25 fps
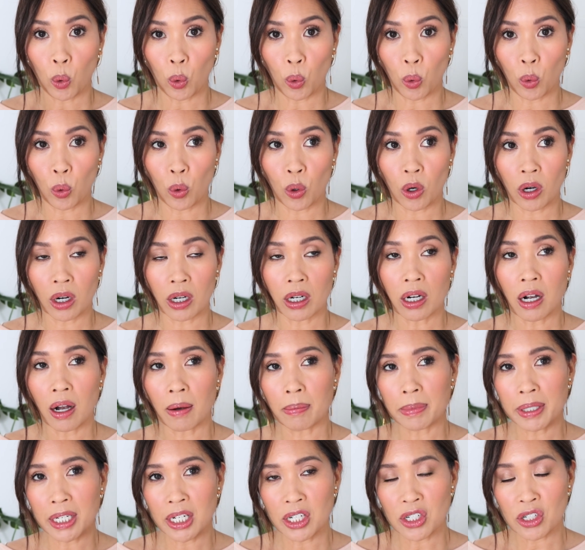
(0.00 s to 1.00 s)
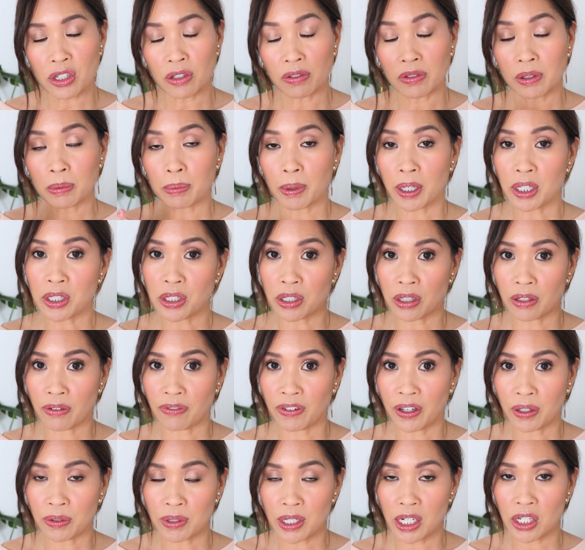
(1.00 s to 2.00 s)
or a combination of the blush and the
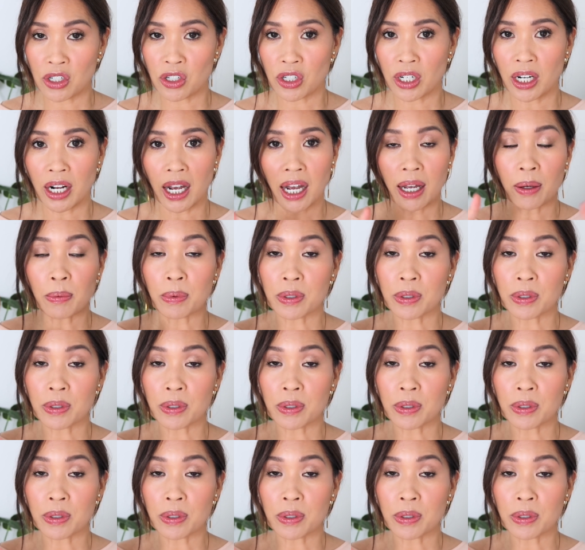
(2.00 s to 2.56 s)
foundation. I